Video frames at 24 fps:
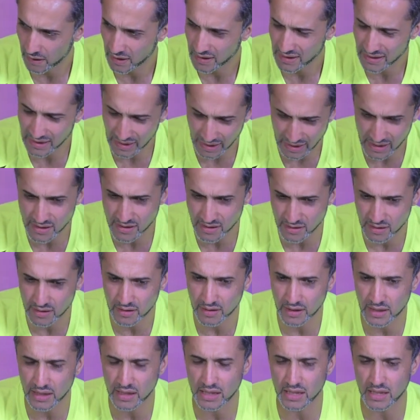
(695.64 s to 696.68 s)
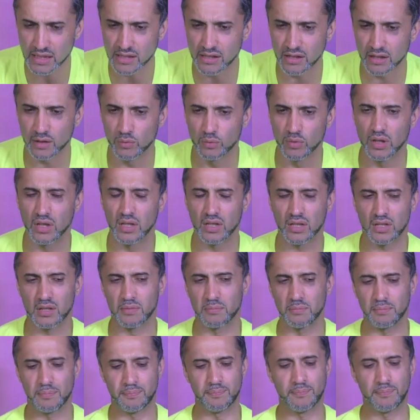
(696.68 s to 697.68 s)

yes, it is going to work,